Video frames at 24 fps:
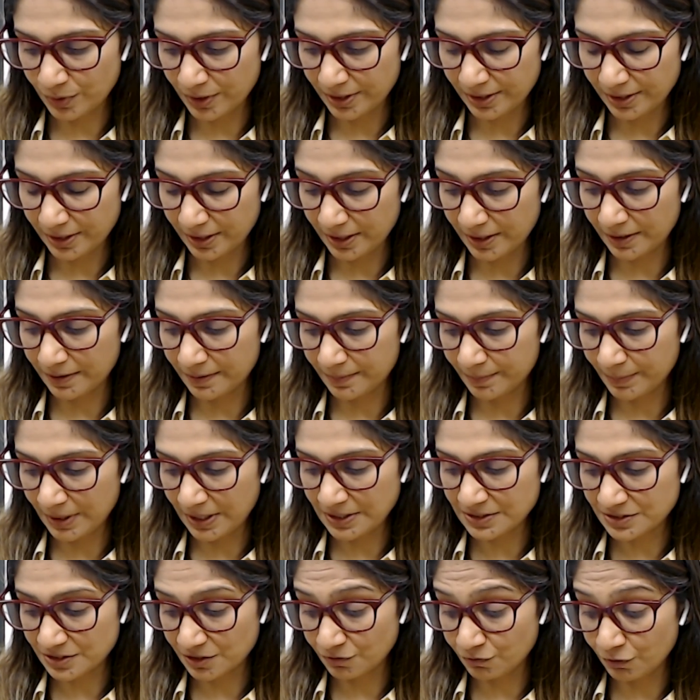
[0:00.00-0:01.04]
one. Yeah,
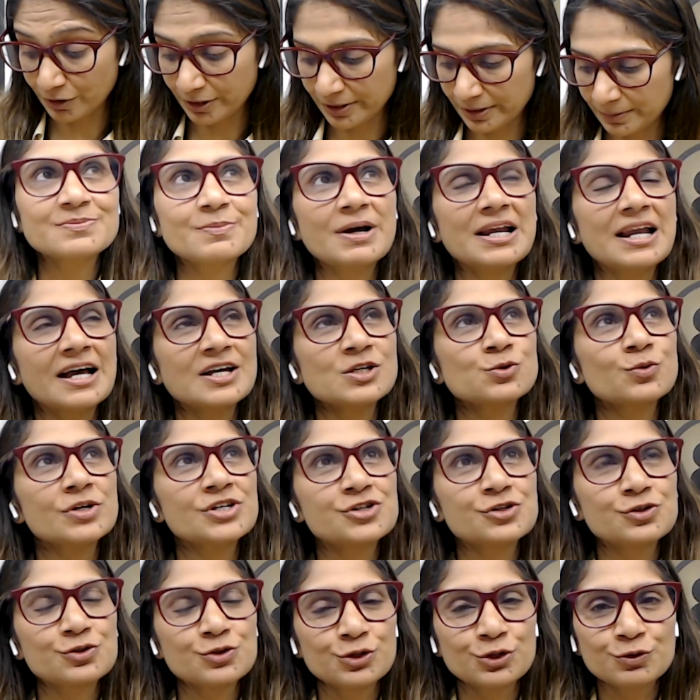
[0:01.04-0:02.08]
ask for help. My last
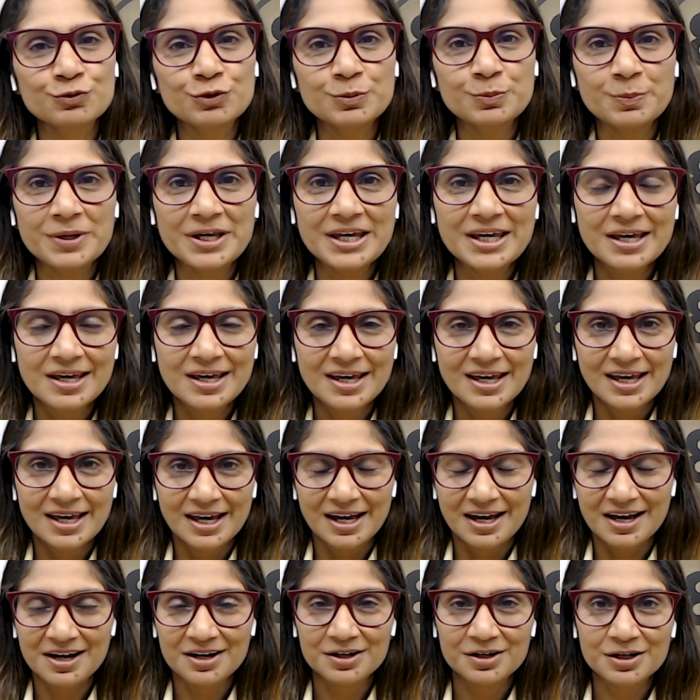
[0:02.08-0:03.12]
question to you would be,
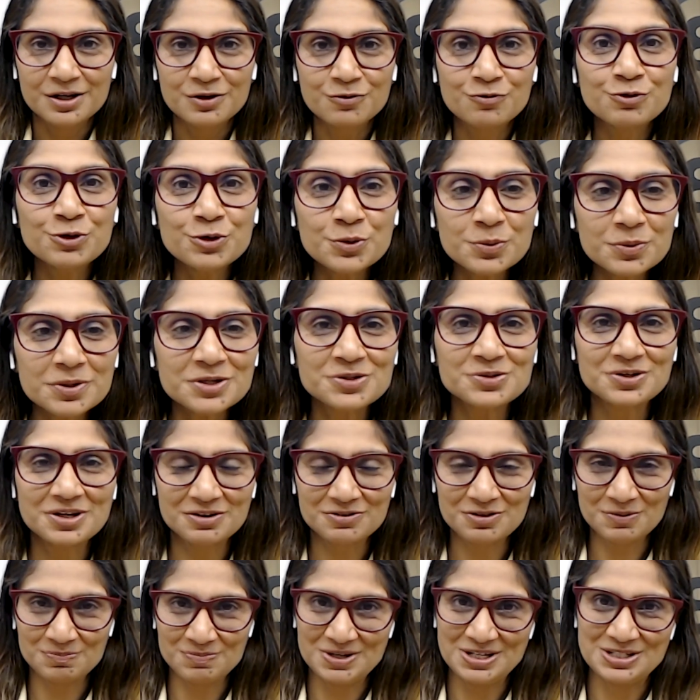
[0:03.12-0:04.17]
if you were to give
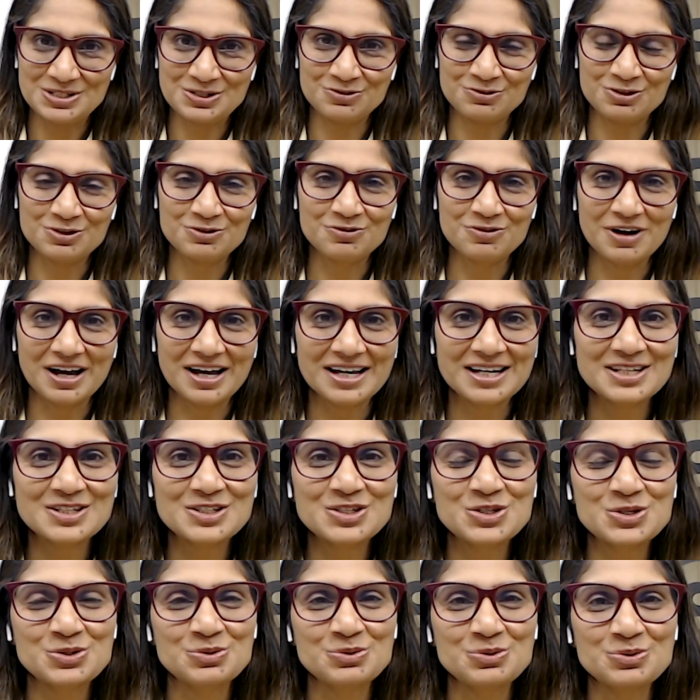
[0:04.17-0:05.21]
a piece of advice
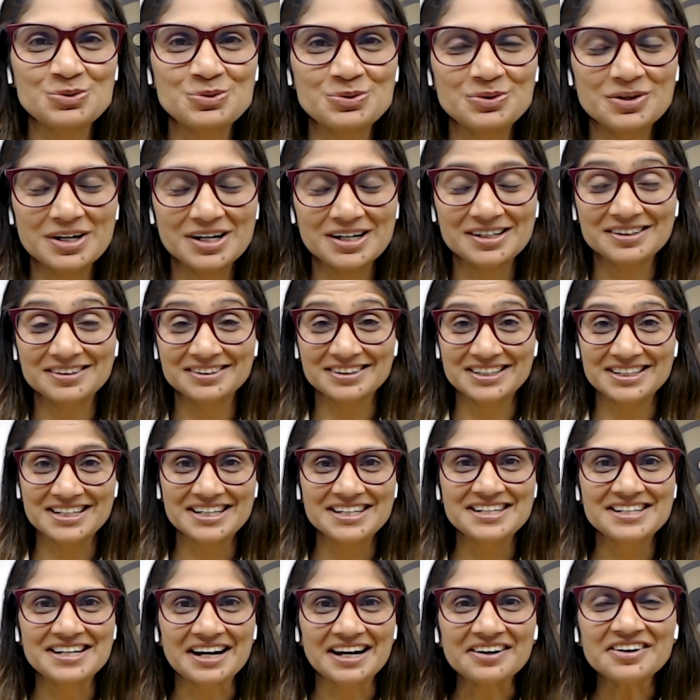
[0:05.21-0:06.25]
to a
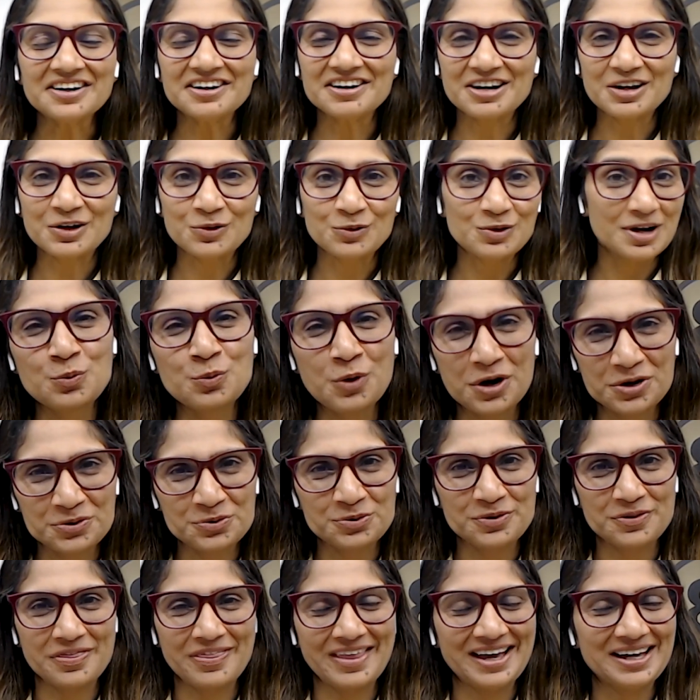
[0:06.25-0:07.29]
younger Nicole, what
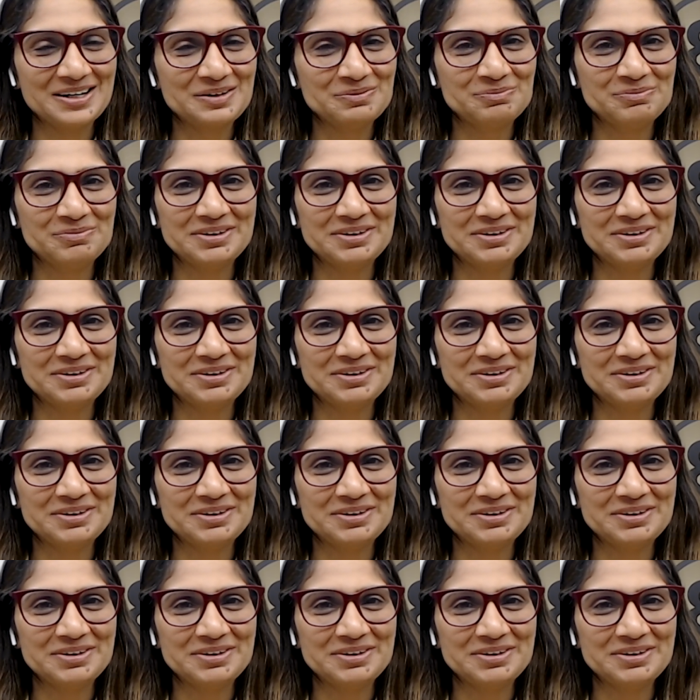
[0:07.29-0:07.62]
would that